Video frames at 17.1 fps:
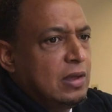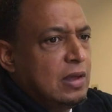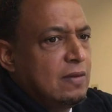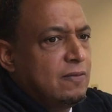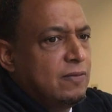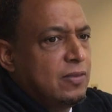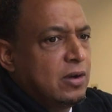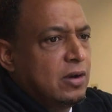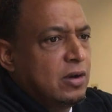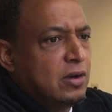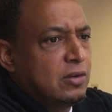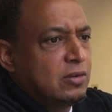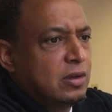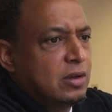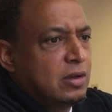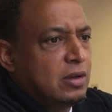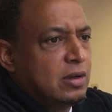if there
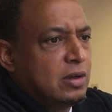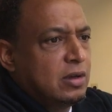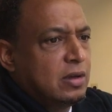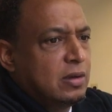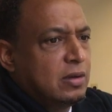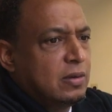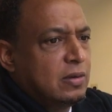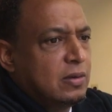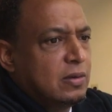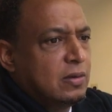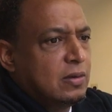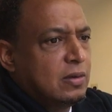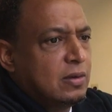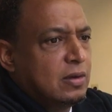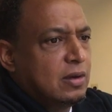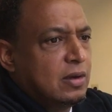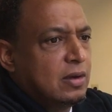is a,
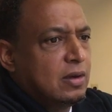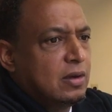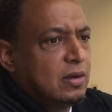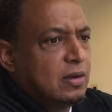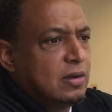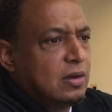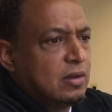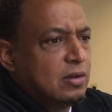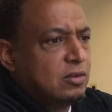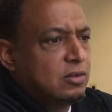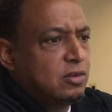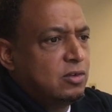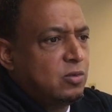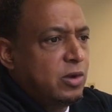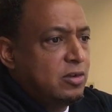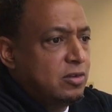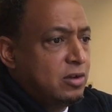a, a, a
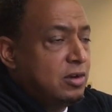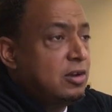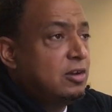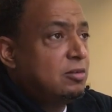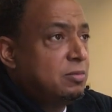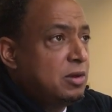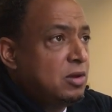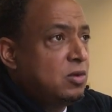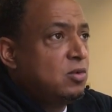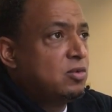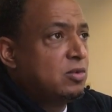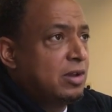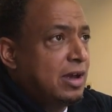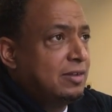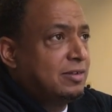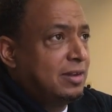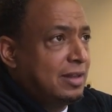situation that needs to be
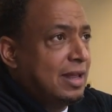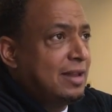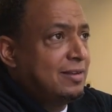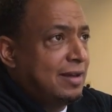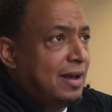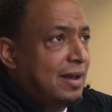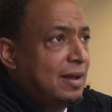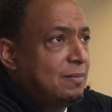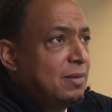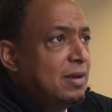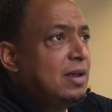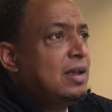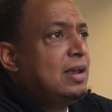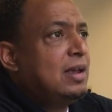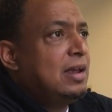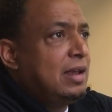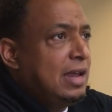neutralized at that time,
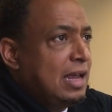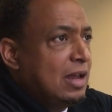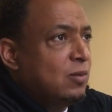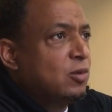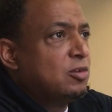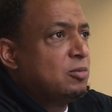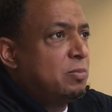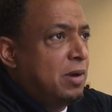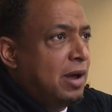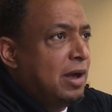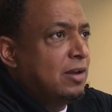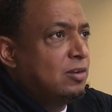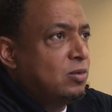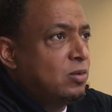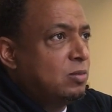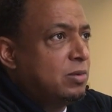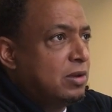yeah, he can respond
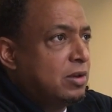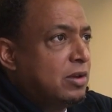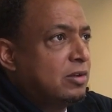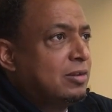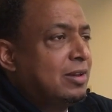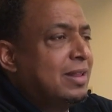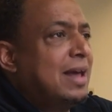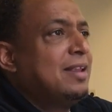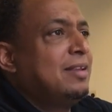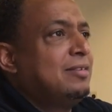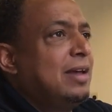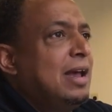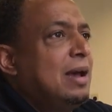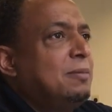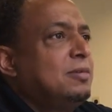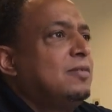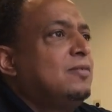to it because a lot of
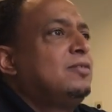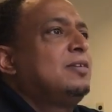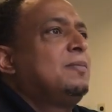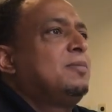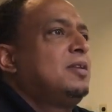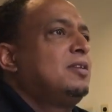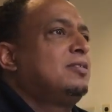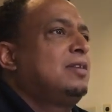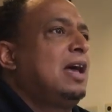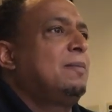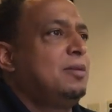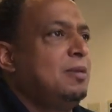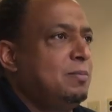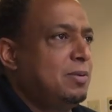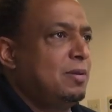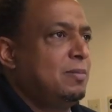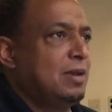times if something is happening
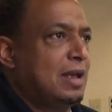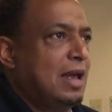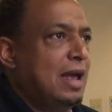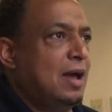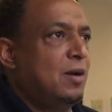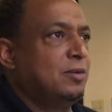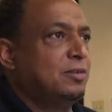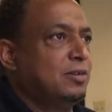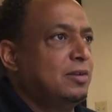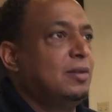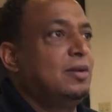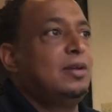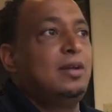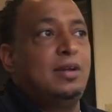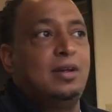in public housing,